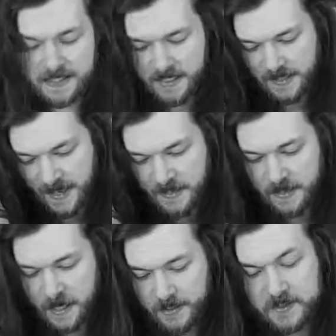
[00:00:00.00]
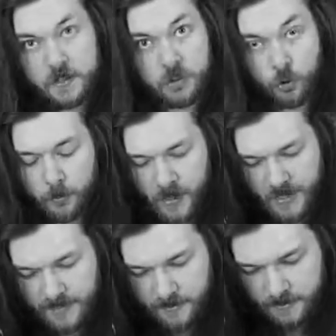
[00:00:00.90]
point was I
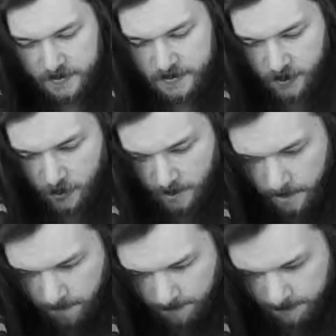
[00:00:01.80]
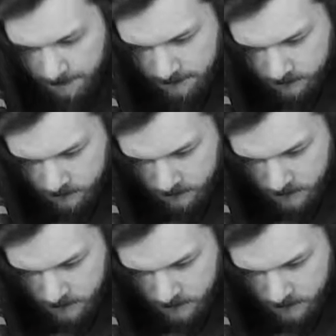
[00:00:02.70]
being reckless.